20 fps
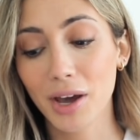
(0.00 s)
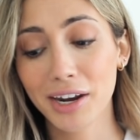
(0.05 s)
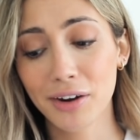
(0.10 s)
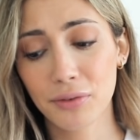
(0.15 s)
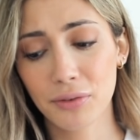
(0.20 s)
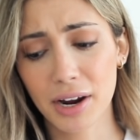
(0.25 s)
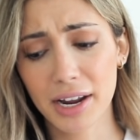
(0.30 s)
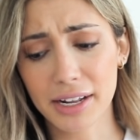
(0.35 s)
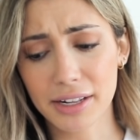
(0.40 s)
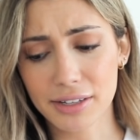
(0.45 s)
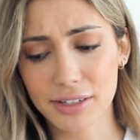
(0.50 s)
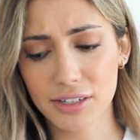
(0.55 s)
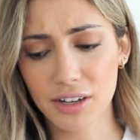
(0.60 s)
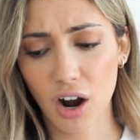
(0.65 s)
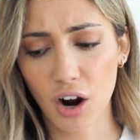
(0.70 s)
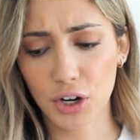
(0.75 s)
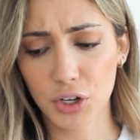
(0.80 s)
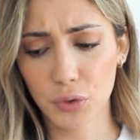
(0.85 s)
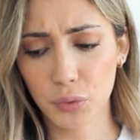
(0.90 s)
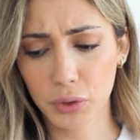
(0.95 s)
When it rains,
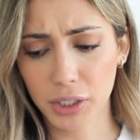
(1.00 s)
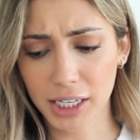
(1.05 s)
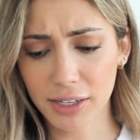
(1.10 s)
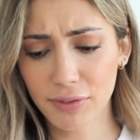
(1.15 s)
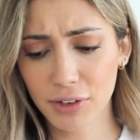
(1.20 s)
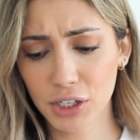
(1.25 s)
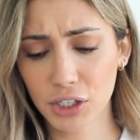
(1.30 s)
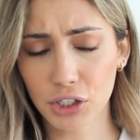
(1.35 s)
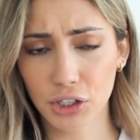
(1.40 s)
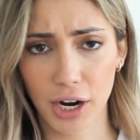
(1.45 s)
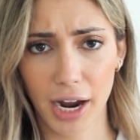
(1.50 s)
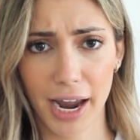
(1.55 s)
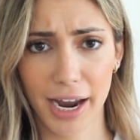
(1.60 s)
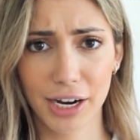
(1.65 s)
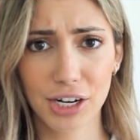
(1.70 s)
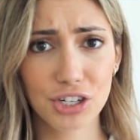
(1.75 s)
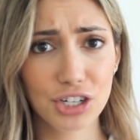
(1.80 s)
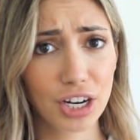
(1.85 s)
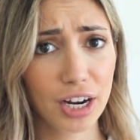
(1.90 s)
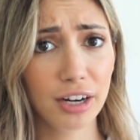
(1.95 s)
are you leaving your
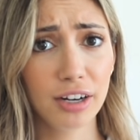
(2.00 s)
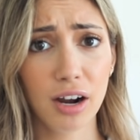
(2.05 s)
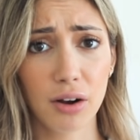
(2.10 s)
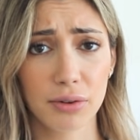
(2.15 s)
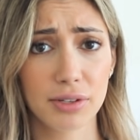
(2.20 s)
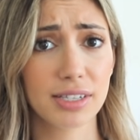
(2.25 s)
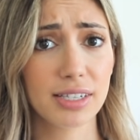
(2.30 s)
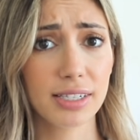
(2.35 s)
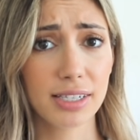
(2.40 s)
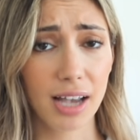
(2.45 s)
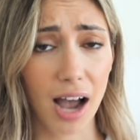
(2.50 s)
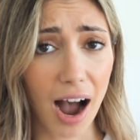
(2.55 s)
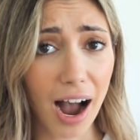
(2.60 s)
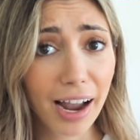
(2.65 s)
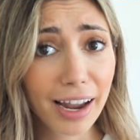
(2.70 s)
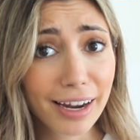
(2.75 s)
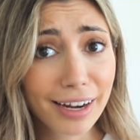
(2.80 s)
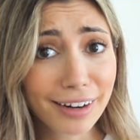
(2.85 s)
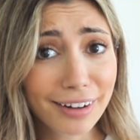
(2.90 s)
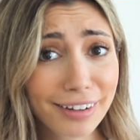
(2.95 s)
egg chair outside?
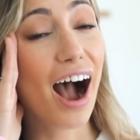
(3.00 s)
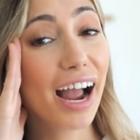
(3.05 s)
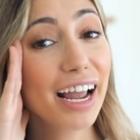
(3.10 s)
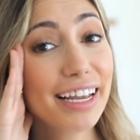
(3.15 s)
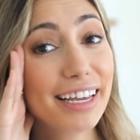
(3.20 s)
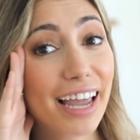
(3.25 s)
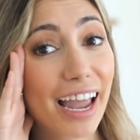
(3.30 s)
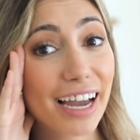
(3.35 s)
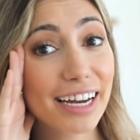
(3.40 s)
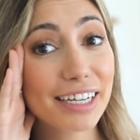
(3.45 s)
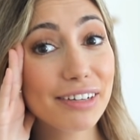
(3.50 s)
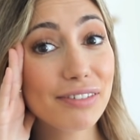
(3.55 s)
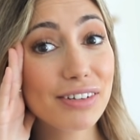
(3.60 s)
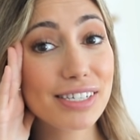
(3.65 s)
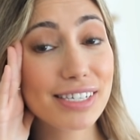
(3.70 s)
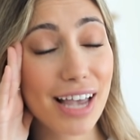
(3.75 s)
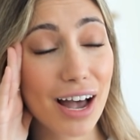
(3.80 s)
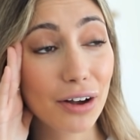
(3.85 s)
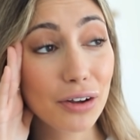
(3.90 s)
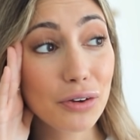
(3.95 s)
I can't
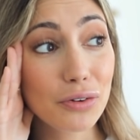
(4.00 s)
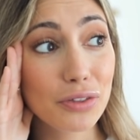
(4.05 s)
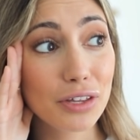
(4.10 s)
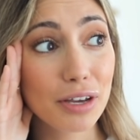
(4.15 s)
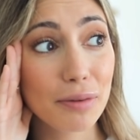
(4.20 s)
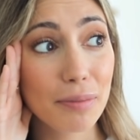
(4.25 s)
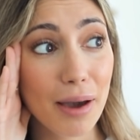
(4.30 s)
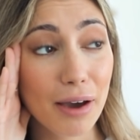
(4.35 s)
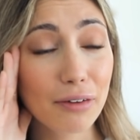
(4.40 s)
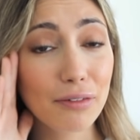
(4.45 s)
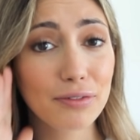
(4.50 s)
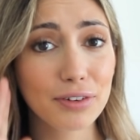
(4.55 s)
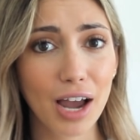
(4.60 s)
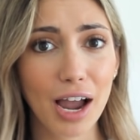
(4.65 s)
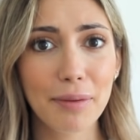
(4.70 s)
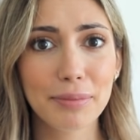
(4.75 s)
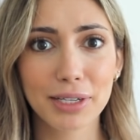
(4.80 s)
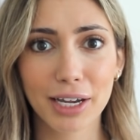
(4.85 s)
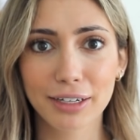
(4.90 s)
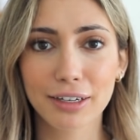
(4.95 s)
even tell you the amount of
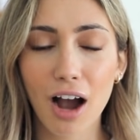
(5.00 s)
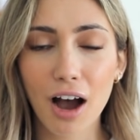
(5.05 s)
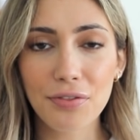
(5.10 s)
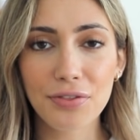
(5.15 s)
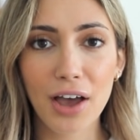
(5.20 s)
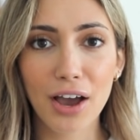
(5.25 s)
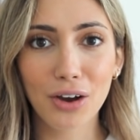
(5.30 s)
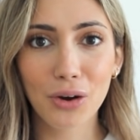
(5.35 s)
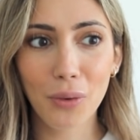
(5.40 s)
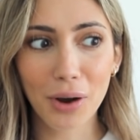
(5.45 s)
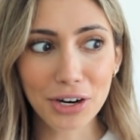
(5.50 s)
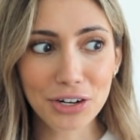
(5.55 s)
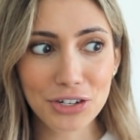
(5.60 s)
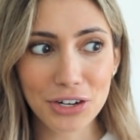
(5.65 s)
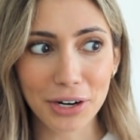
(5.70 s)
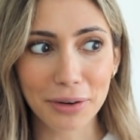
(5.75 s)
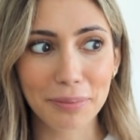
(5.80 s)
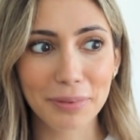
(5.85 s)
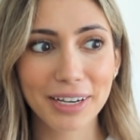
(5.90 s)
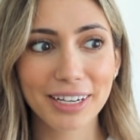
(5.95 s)
times I got that
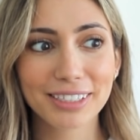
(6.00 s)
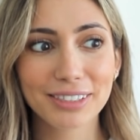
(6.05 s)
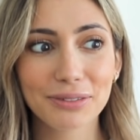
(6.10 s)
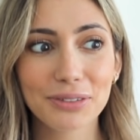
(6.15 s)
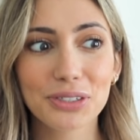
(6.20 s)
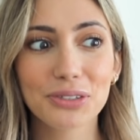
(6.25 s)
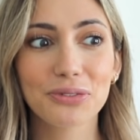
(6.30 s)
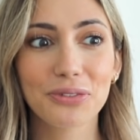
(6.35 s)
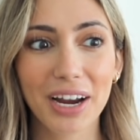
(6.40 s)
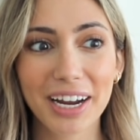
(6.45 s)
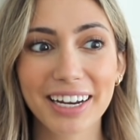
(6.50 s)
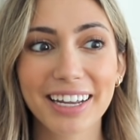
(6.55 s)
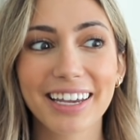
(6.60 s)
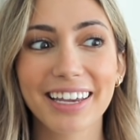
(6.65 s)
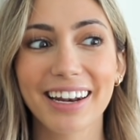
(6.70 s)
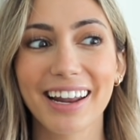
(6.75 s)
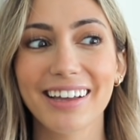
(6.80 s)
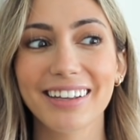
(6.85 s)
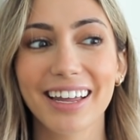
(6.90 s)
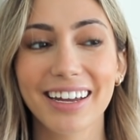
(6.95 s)
question because it was raining
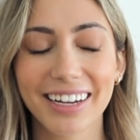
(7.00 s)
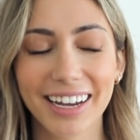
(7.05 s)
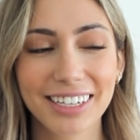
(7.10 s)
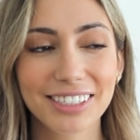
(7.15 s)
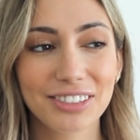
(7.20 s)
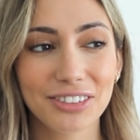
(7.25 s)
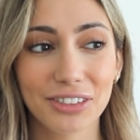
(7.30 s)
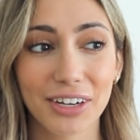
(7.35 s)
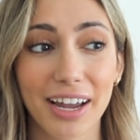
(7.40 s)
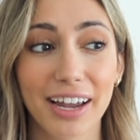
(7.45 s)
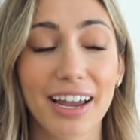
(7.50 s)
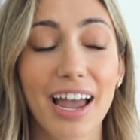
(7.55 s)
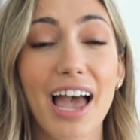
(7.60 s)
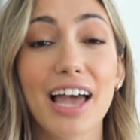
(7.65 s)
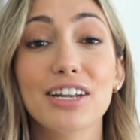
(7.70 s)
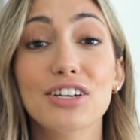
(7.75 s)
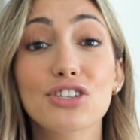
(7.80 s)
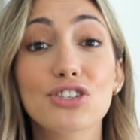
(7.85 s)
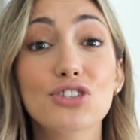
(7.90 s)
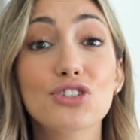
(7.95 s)
in LA yesterday
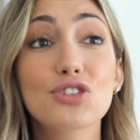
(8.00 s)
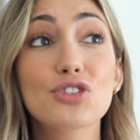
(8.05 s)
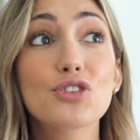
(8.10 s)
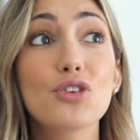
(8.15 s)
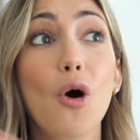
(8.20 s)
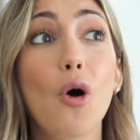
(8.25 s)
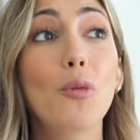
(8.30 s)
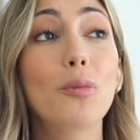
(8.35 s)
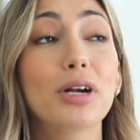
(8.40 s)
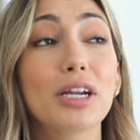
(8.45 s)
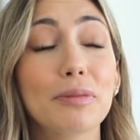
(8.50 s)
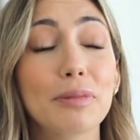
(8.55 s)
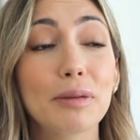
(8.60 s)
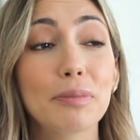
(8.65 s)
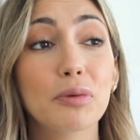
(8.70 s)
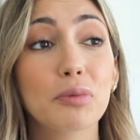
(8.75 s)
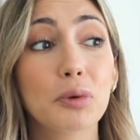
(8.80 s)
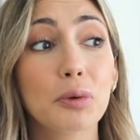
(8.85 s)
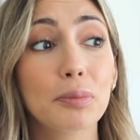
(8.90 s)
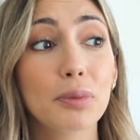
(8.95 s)
and so many
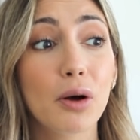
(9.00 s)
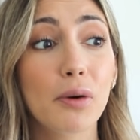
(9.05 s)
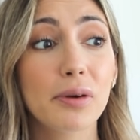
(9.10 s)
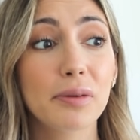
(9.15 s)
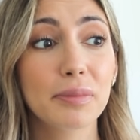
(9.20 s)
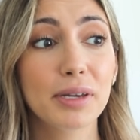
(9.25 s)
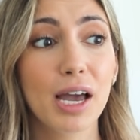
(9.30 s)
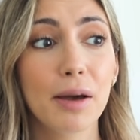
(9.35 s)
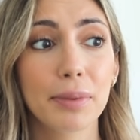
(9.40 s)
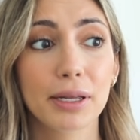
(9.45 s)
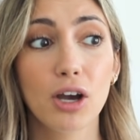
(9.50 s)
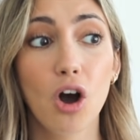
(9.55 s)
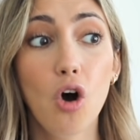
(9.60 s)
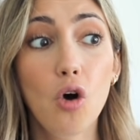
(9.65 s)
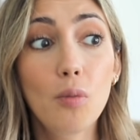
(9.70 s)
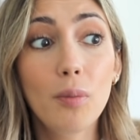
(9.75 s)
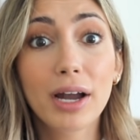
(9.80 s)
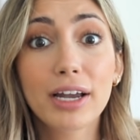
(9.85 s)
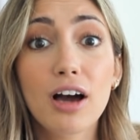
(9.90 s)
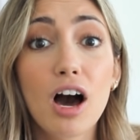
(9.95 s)
people were blowing me up like,
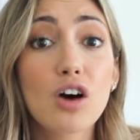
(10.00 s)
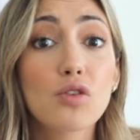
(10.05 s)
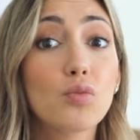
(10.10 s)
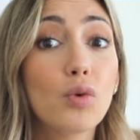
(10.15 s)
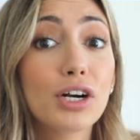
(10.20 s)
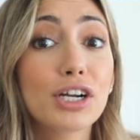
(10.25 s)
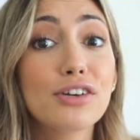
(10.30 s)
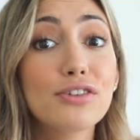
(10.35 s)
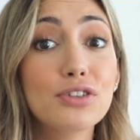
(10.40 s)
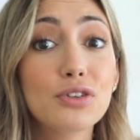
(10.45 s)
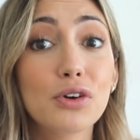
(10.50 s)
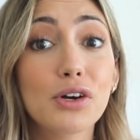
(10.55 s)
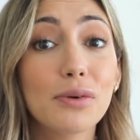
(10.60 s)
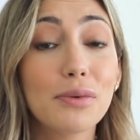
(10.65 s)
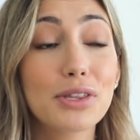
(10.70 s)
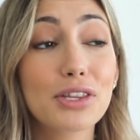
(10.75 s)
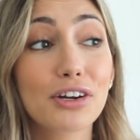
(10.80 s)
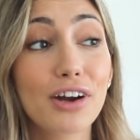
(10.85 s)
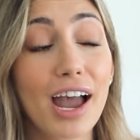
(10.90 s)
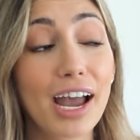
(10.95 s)
oh my God, what are you doing
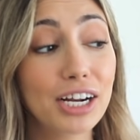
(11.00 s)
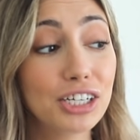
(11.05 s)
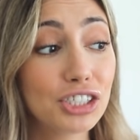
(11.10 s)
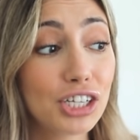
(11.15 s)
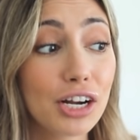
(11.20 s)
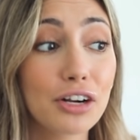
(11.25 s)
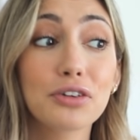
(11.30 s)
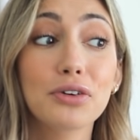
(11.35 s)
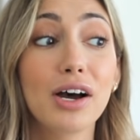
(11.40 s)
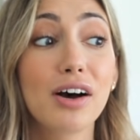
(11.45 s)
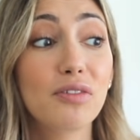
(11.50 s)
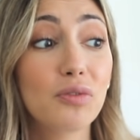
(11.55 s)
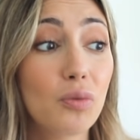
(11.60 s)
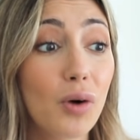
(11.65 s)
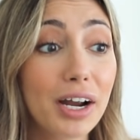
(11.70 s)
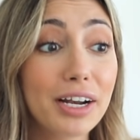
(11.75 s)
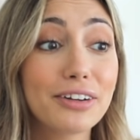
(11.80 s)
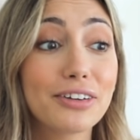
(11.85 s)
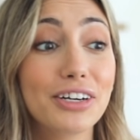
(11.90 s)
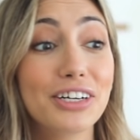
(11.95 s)
with your egg chair? You have
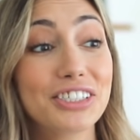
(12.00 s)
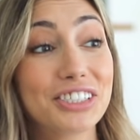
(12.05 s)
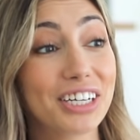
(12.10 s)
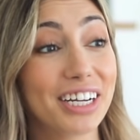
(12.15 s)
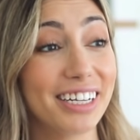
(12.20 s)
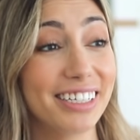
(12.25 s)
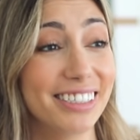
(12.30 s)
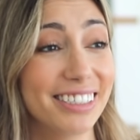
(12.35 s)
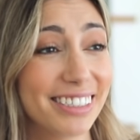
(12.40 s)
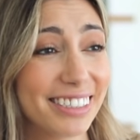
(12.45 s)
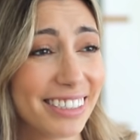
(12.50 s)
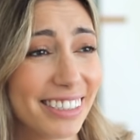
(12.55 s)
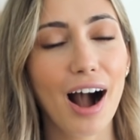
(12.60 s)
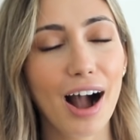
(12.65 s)
white cushions.